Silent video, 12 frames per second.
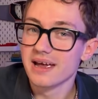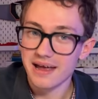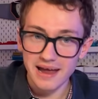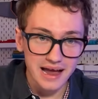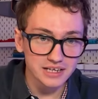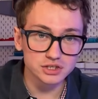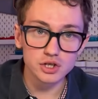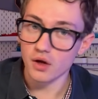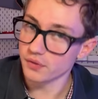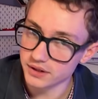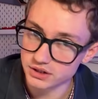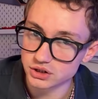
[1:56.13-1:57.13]
It has
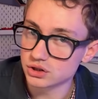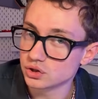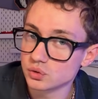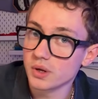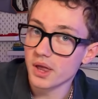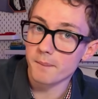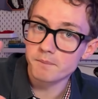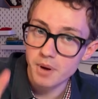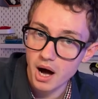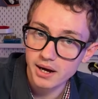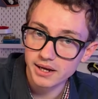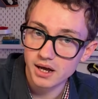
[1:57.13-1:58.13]
nothing to do with a
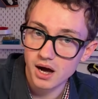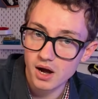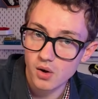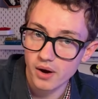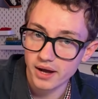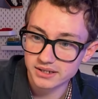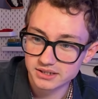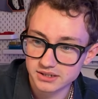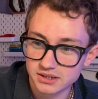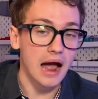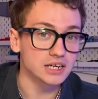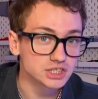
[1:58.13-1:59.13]
bug in iOS. And